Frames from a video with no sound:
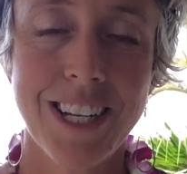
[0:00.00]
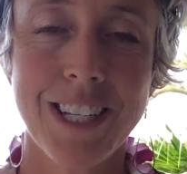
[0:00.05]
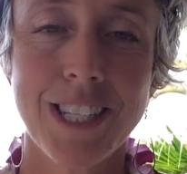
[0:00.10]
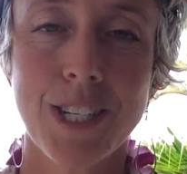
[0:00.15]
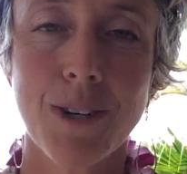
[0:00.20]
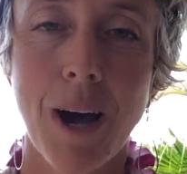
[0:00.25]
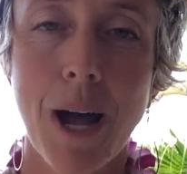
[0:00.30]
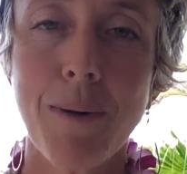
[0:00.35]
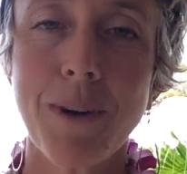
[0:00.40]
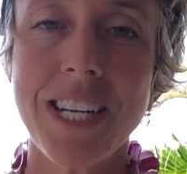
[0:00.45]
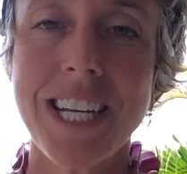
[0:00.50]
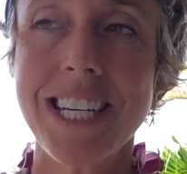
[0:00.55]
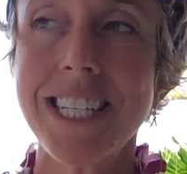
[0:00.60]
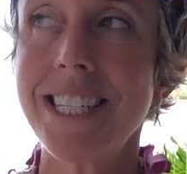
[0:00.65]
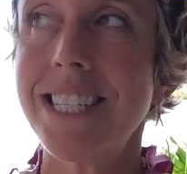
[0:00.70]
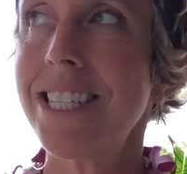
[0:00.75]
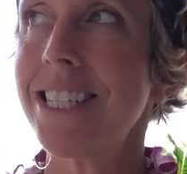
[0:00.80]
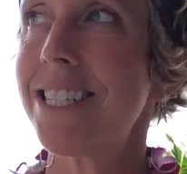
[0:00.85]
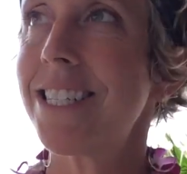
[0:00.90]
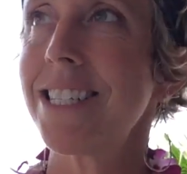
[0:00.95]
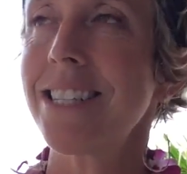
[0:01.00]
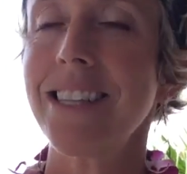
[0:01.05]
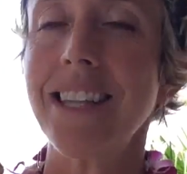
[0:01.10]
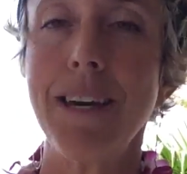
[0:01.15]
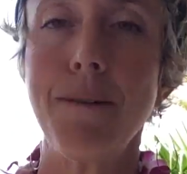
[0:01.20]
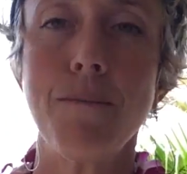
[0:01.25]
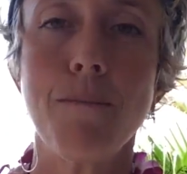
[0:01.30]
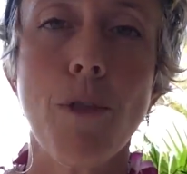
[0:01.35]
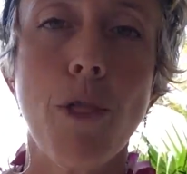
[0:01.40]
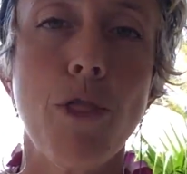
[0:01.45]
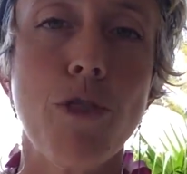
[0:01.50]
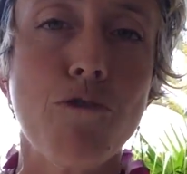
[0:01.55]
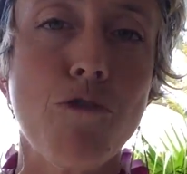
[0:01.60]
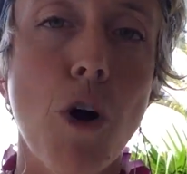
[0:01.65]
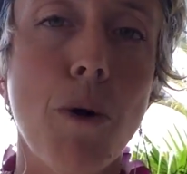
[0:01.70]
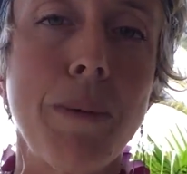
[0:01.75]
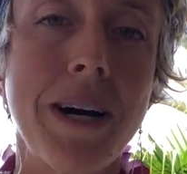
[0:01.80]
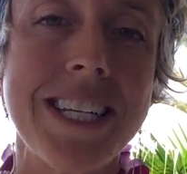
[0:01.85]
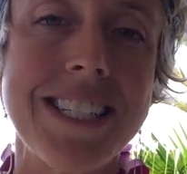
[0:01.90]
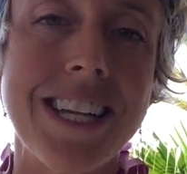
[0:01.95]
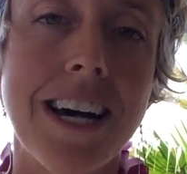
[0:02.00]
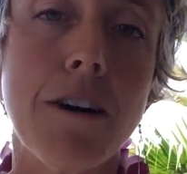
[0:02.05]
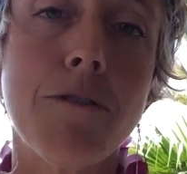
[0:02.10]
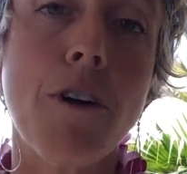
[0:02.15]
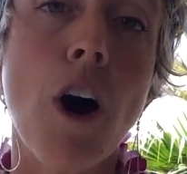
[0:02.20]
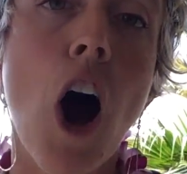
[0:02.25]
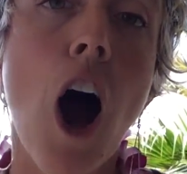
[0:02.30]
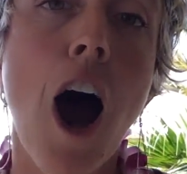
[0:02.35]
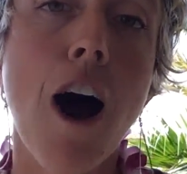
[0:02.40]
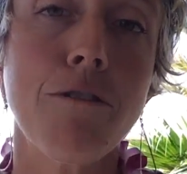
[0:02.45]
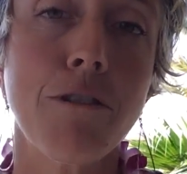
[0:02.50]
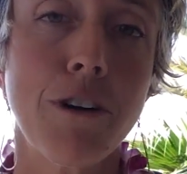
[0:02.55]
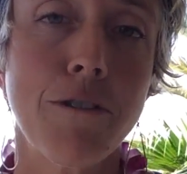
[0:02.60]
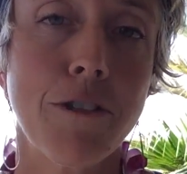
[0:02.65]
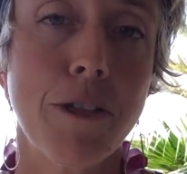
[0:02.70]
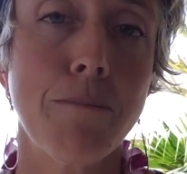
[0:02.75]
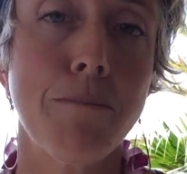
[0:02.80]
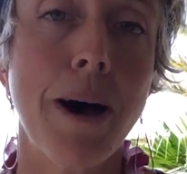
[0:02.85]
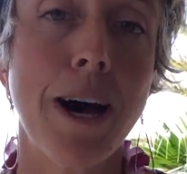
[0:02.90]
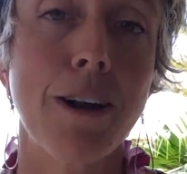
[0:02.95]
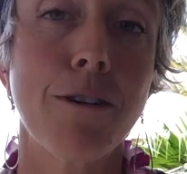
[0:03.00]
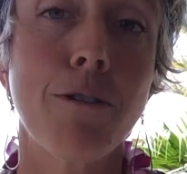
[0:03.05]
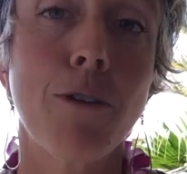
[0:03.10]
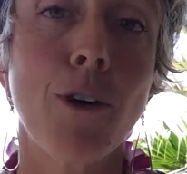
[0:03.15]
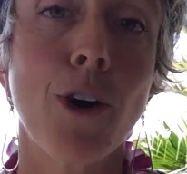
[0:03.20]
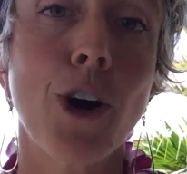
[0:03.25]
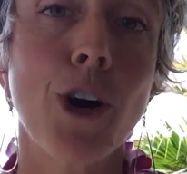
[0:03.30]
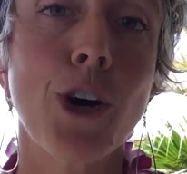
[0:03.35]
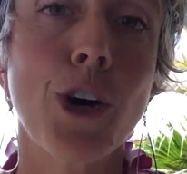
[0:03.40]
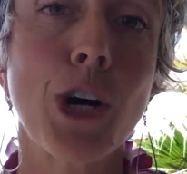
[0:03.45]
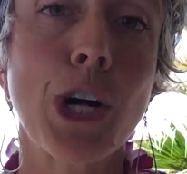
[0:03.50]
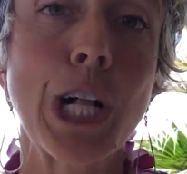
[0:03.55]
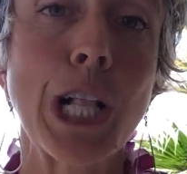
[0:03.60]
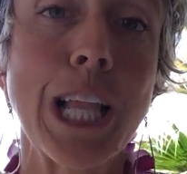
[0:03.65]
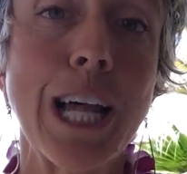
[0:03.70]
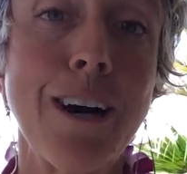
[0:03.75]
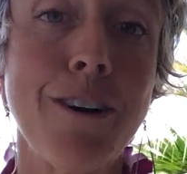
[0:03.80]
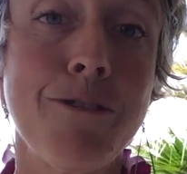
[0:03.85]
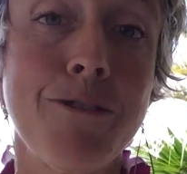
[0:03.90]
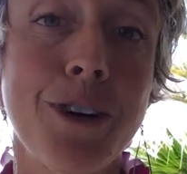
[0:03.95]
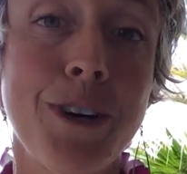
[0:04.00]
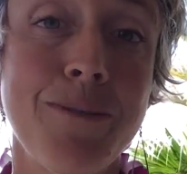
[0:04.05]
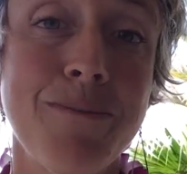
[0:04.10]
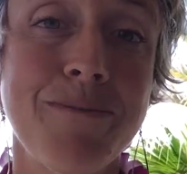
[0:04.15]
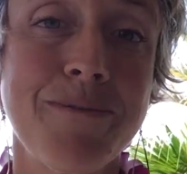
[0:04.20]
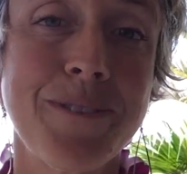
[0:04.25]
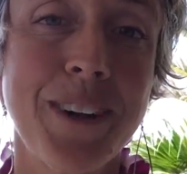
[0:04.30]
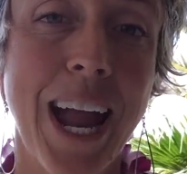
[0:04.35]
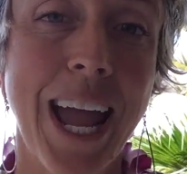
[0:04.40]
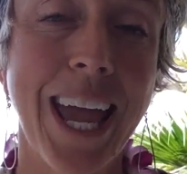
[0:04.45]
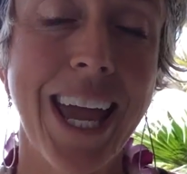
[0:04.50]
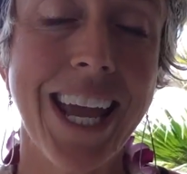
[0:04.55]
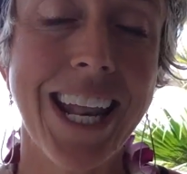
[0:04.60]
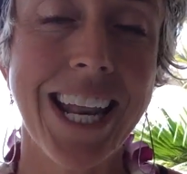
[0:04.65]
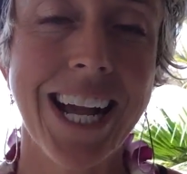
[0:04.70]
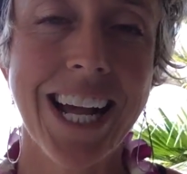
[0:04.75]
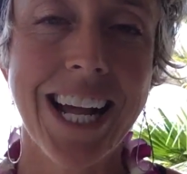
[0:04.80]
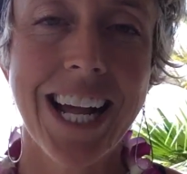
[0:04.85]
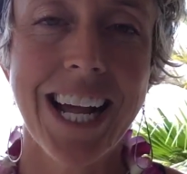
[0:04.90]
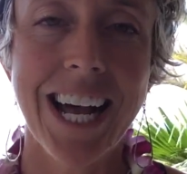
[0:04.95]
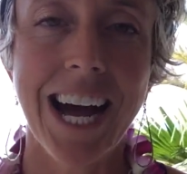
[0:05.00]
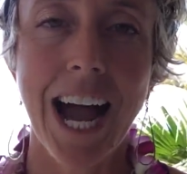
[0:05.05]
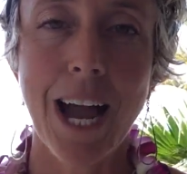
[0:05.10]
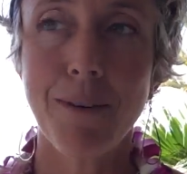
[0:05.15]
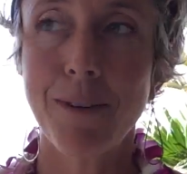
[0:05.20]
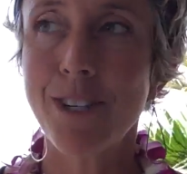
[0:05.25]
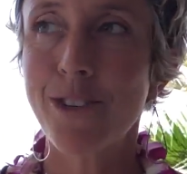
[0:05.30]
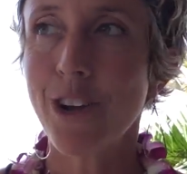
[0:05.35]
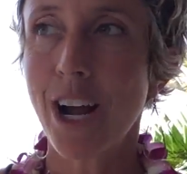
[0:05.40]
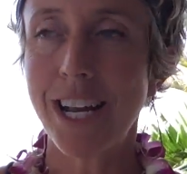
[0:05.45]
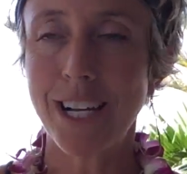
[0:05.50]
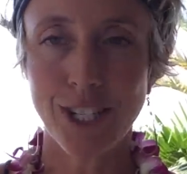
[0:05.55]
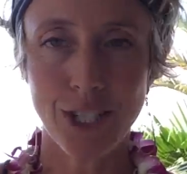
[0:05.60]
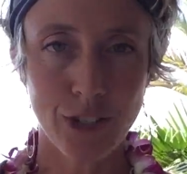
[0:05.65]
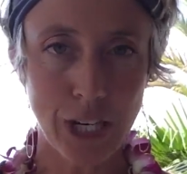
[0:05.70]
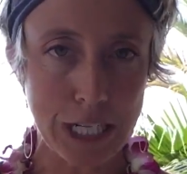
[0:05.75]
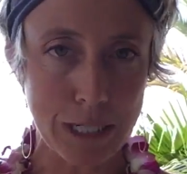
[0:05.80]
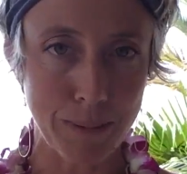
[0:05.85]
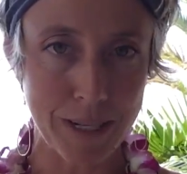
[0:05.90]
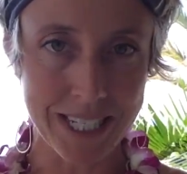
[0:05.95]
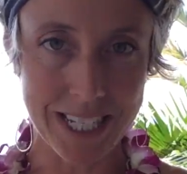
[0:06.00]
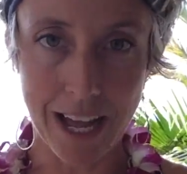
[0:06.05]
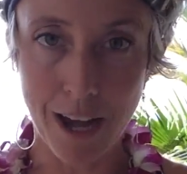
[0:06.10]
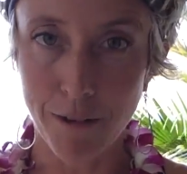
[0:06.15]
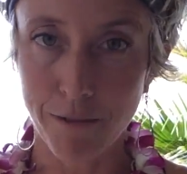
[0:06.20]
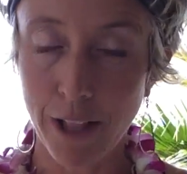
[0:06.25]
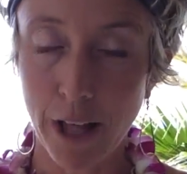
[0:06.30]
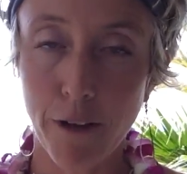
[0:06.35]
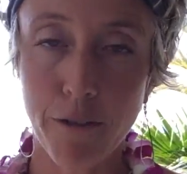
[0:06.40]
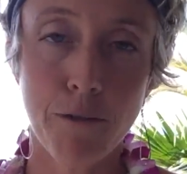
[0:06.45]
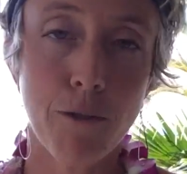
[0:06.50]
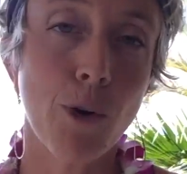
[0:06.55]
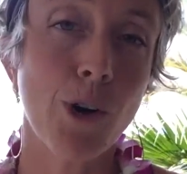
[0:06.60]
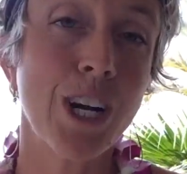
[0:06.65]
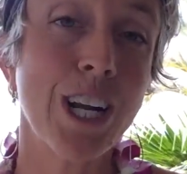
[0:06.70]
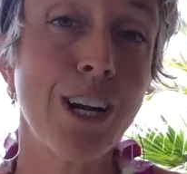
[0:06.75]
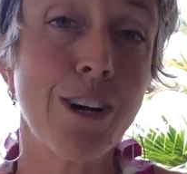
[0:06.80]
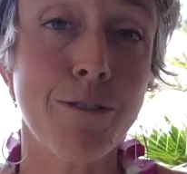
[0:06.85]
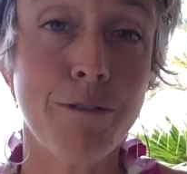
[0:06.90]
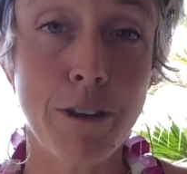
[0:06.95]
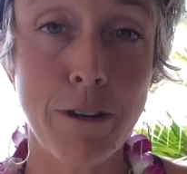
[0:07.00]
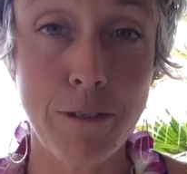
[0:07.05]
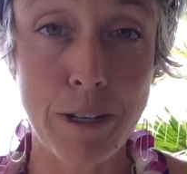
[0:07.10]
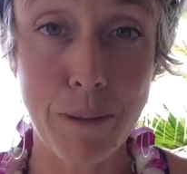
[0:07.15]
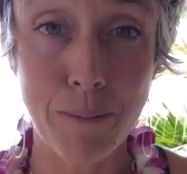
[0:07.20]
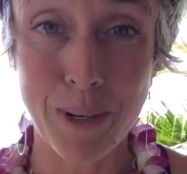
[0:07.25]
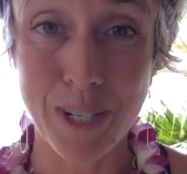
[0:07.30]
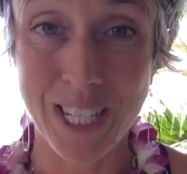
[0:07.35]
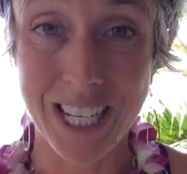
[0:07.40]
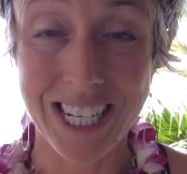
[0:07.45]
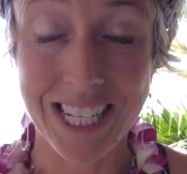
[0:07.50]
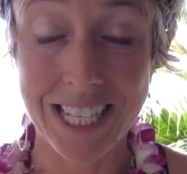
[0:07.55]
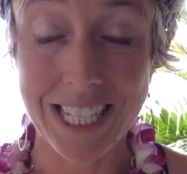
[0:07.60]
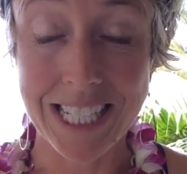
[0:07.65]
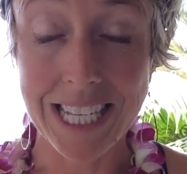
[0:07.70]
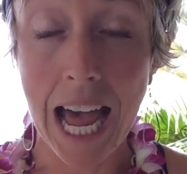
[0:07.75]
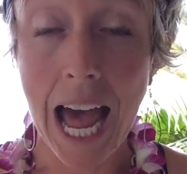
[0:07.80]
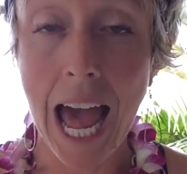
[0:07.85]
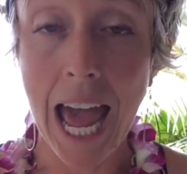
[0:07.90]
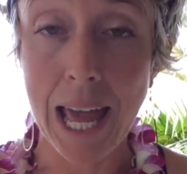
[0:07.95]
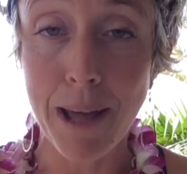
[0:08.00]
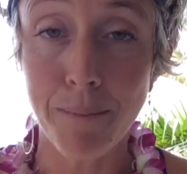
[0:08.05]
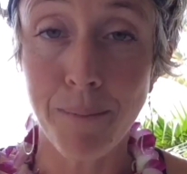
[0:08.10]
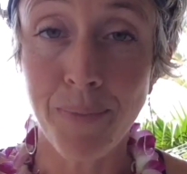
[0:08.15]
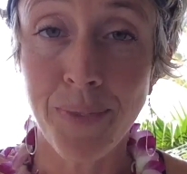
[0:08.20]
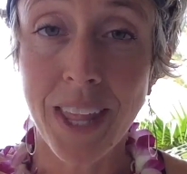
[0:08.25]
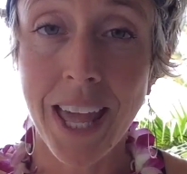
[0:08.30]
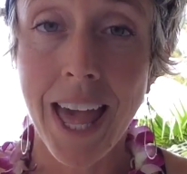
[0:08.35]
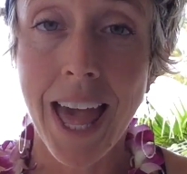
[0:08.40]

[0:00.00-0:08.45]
So I would consistently throw myself off of the metaphorical cliff, right? I would try to stretch myself like 40 or 50% of the time.